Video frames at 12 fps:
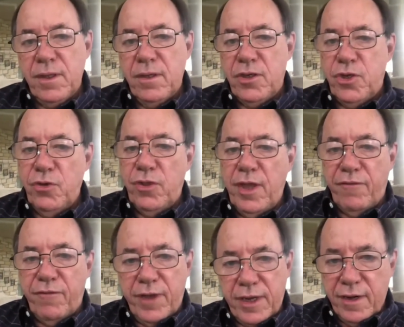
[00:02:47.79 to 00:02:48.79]
to the
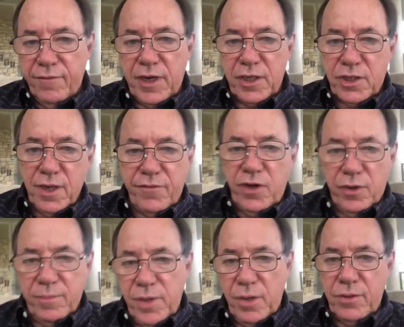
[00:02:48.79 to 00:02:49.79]
effectiveness of your
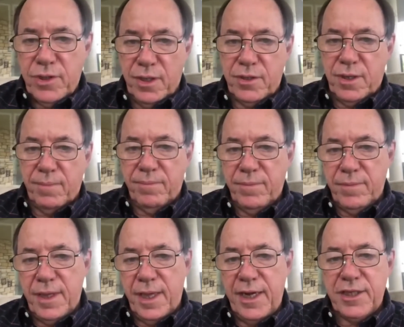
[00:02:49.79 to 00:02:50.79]
immune system
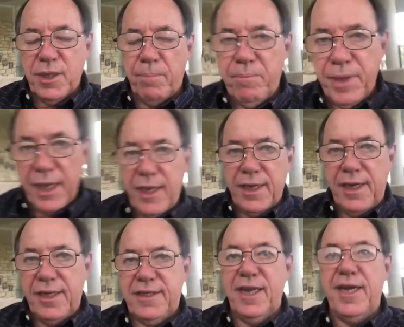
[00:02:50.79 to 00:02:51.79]
and its
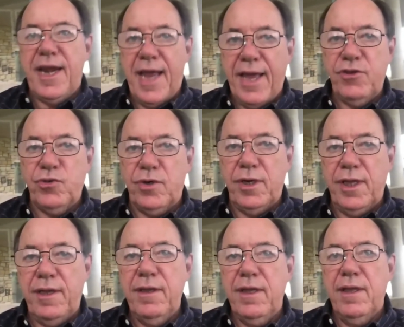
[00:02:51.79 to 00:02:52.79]
ability to naturally
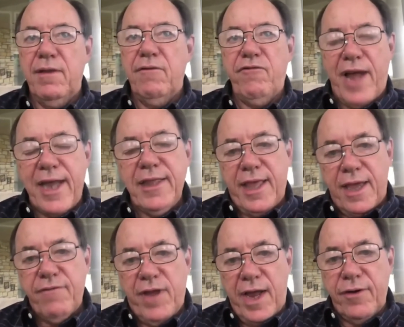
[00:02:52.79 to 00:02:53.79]
fight
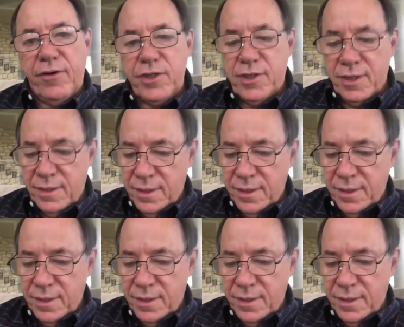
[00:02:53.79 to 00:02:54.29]
that virus.